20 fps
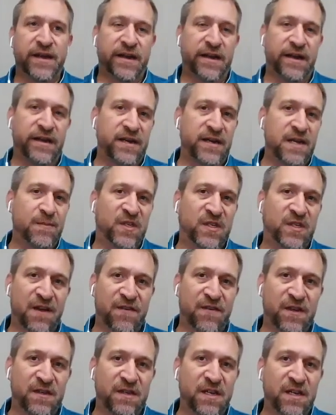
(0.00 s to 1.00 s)
a NEMA
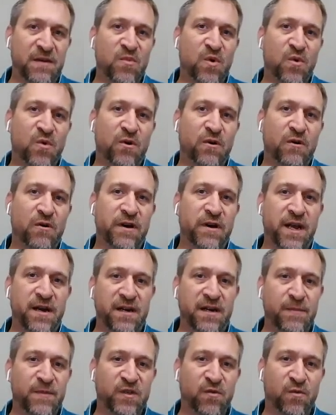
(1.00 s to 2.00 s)
17 motor and a
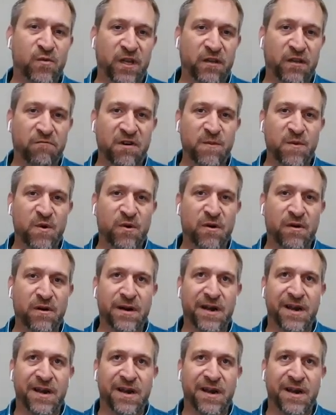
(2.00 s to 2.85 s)
NEMA 23 motor,